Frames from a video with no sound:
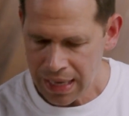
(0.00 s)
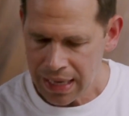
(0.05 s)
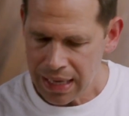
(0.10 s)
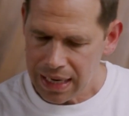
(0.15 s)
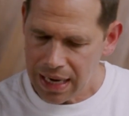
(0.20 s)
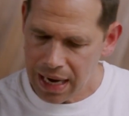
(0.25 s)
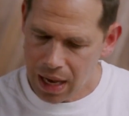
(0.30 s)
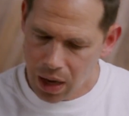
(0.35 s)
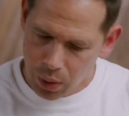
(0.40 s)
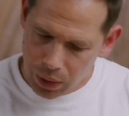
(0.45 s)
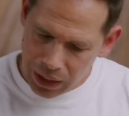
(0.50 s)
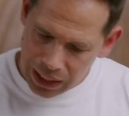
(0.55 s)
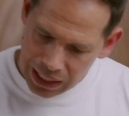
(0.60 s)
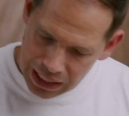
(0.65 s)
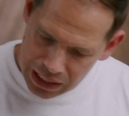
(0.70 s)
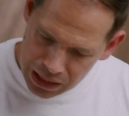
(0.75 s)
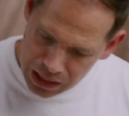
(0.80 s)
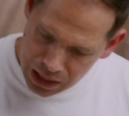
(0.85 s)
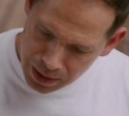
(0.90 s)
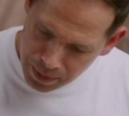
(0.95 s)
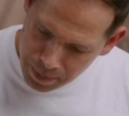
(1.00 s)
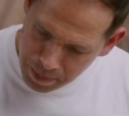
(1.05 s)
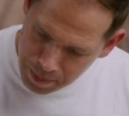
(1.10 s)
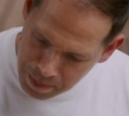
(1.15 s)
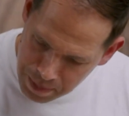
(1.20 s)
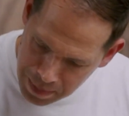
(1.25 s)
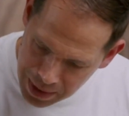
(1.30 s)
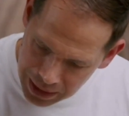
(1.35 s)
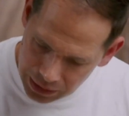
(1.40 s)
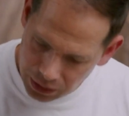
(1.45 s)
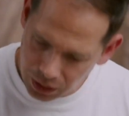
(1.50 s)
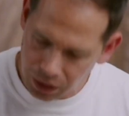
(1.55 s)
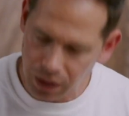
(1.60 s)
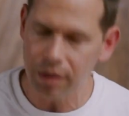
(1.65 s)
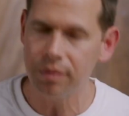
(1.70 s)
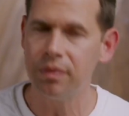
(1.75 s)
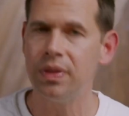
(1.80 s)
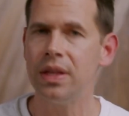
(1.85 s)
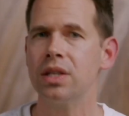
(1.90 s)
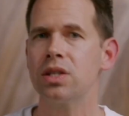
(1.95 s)
Now, in the middle
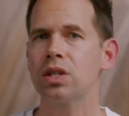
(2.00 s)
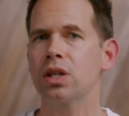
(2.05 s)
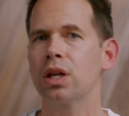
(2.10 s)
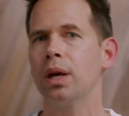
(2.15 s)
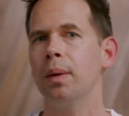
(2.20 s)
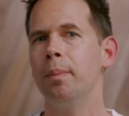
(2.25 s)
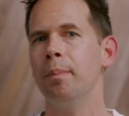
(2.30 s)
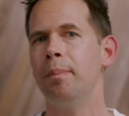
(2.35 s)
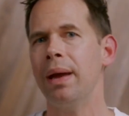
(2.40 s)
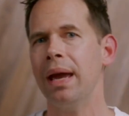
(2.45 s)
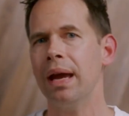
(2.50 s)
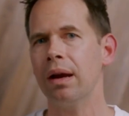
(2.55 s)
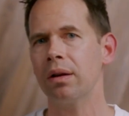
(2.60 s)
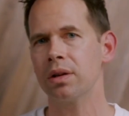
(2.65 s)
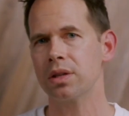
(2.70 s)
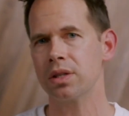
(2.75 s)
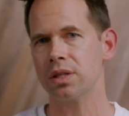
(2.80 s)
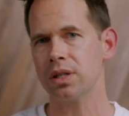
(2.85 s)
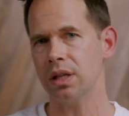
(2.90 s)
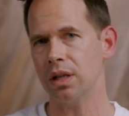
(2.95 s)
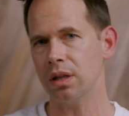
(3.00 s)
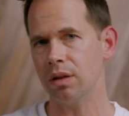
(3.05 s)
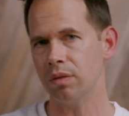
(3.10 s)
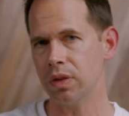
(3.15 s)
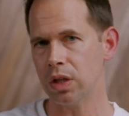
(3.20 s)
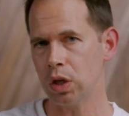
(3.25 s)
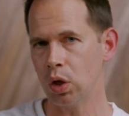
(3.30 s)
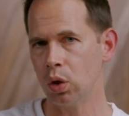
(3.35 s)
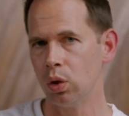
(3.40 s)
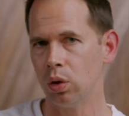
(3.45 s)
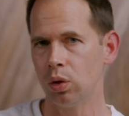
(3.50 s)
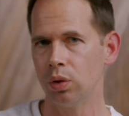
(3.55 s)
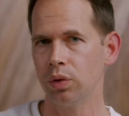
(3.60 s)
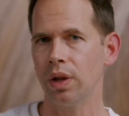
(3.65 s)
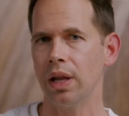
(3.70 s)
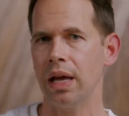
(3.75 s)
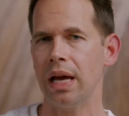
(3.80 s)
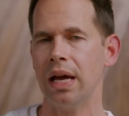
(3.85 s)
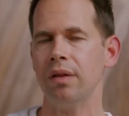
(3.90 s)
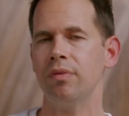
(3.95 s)
of this comparison of the old
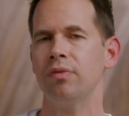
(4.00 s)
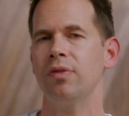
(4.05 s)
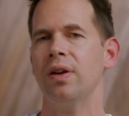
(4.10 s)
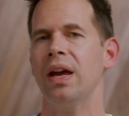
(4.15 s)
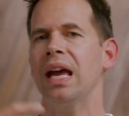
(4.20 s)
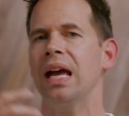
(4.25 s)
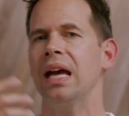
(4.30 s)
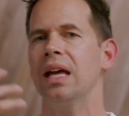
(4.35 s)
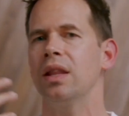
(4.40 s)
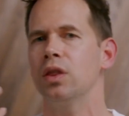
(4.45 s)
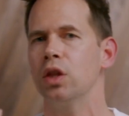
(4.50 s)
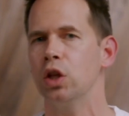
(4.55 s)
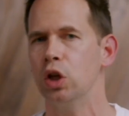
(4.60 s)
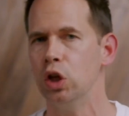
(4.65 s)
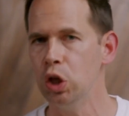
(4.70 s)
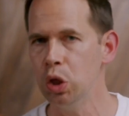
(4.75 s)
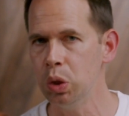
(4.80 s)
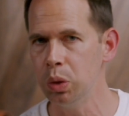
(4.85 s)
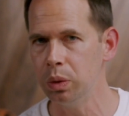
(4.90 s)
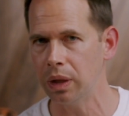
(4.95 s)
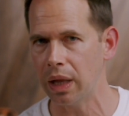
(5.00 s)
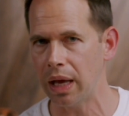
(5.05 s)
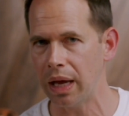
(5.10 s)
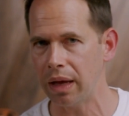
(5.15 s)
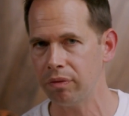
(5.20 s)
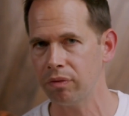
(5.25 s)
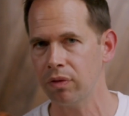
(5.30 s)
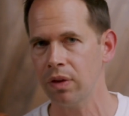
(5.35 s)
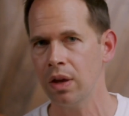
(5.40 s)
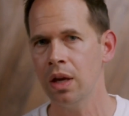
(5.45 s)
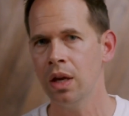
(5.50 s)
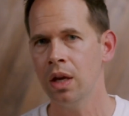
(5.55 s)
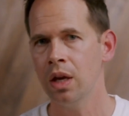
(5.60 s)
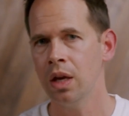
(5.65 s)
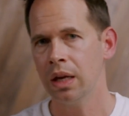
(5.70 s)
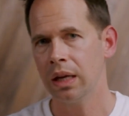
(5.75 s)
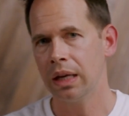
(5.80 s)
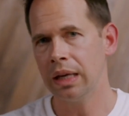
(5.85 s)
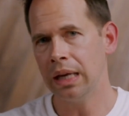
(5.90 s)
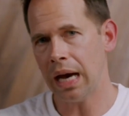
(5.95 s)
life and the new life,
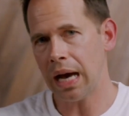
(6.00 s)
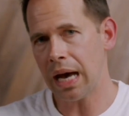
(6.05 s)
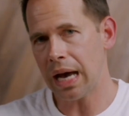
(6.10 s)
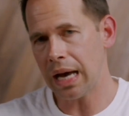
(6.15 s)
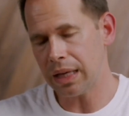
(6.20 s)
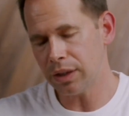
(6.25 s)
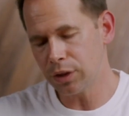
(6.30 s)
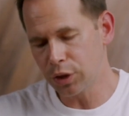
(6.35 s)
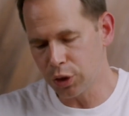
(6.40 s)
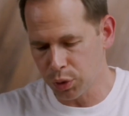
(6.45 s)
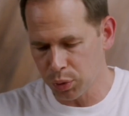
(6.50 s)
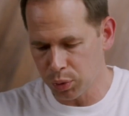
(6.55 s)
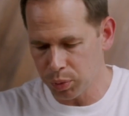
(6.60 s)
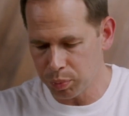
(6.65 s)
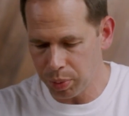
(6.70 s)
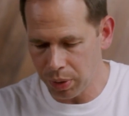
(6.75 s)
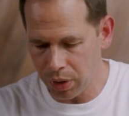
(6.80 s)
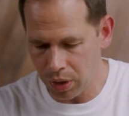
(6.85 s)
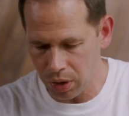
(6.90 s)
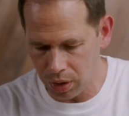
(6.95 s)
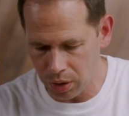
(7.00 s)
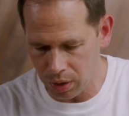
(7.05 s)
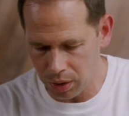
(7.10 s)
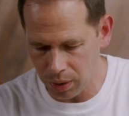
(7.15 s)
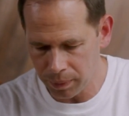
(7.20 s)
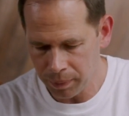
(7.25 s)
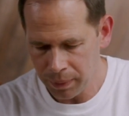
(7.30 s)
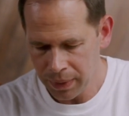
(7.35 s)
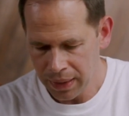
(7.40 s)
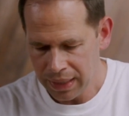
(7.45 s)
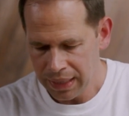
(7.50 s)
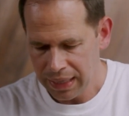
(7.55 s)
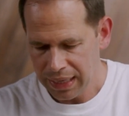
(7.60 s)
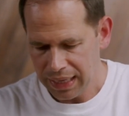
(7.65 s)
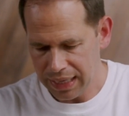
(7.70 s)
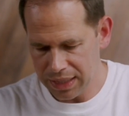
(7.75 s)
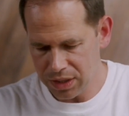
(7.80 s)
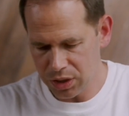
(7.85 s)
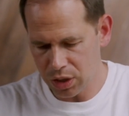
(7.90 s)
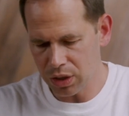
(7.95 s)
God, through Paul,
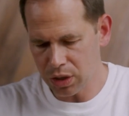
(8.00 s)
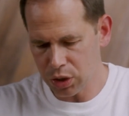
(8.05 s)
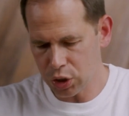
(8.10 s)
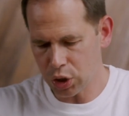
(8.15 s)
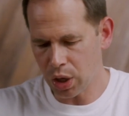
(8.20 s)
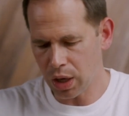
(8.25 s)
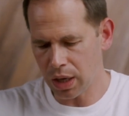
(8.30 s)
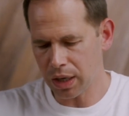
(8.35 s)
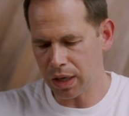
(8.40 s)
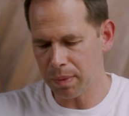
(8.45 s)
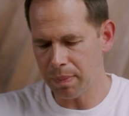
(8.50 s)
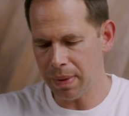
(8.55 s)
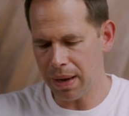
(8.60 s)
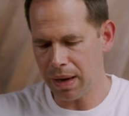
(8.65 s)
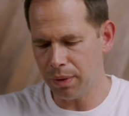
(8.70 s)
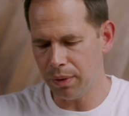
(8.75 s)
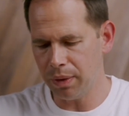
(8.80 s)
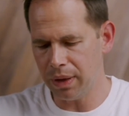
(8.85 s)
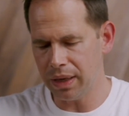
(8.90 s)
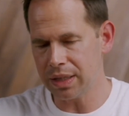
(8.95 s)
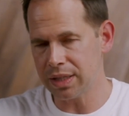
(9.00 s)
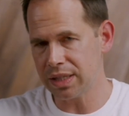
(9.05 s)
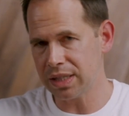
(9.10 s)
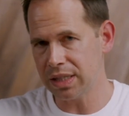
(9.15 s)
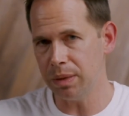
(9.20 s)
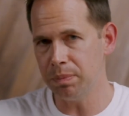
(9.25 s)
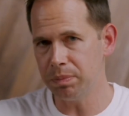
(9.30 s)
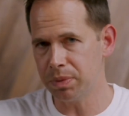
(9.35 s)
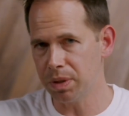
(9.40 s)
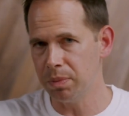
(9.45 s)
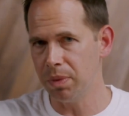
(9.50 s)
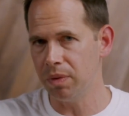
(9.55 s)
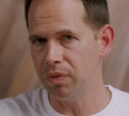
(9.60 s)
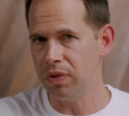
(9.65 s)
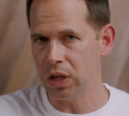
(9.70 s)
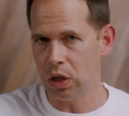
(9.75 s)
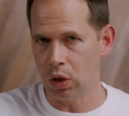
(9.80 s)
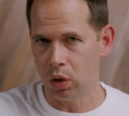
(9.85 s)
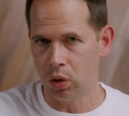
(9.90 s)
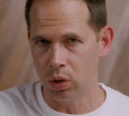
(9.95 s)
is going to talk about a symptom of
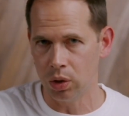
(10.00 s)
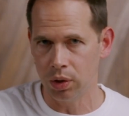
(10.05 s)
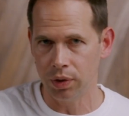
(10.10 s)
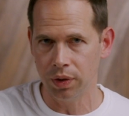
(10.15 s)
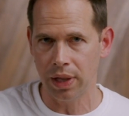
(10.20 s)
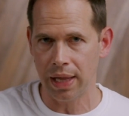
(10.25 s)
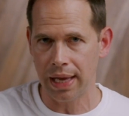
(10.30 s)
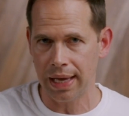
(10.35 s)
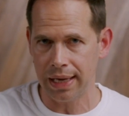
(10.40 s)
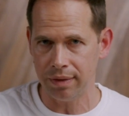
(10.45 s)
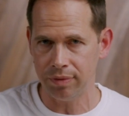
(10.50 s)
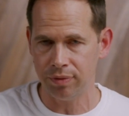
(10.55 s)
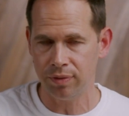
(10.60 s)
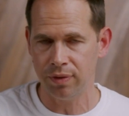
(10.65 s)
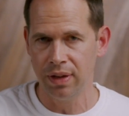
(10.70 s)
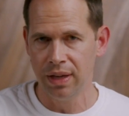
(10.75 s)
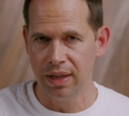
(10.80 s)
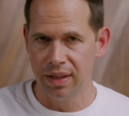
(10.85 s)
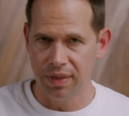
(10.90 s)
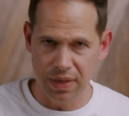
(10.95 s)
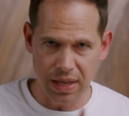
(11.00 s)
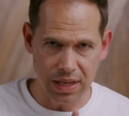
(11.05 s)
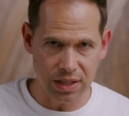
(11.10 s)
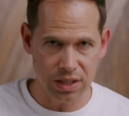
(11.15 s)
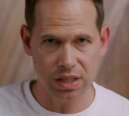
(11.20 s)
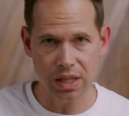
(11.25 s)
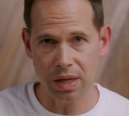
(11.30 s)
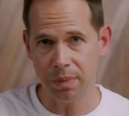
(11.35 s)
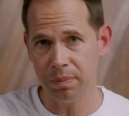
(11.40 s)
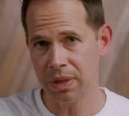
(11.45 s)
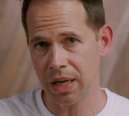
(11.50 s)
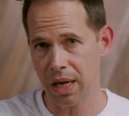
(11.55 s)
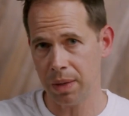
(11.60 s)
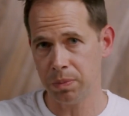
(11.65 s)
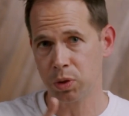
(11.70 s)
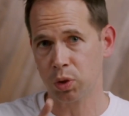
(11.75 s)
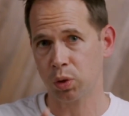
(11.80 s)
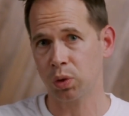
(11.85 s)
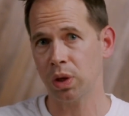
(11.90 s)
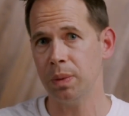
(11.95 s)
the old life that sometimes
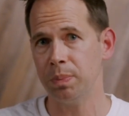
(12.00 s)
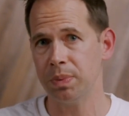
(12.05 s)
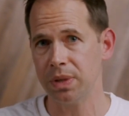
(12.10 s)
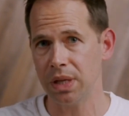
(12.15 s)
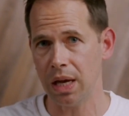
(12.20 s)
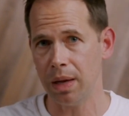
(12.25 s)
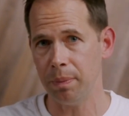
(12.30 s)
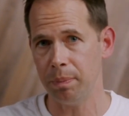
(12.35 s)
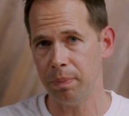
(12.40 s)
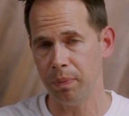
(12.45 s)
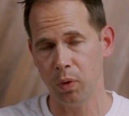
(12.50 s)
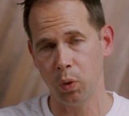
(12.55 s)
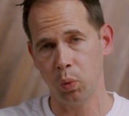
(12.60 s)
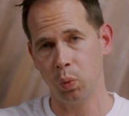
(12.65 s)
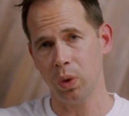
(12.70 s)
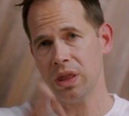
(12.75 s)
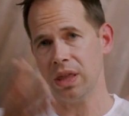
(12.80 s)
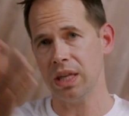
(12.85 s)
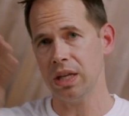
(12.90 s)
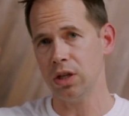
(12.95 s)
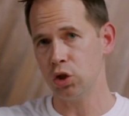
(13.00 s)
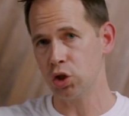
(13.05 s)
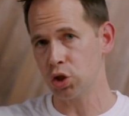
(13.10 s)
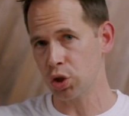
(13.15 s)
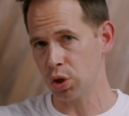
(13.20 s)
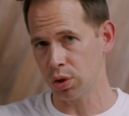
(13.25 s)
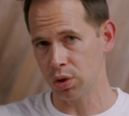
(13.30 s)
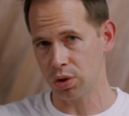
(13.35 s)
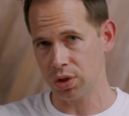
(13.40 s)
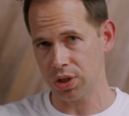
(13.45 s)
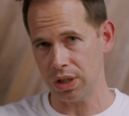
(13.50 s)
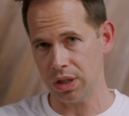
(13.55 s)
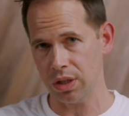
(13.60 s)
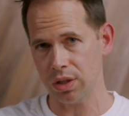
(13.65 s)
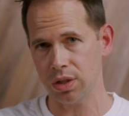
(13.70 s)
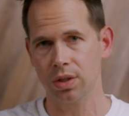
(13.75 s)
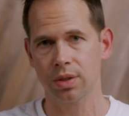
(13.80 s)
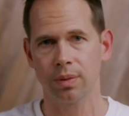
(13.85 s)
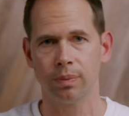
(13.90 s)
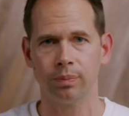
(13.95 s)
creeps up within
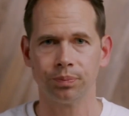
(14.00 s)
churches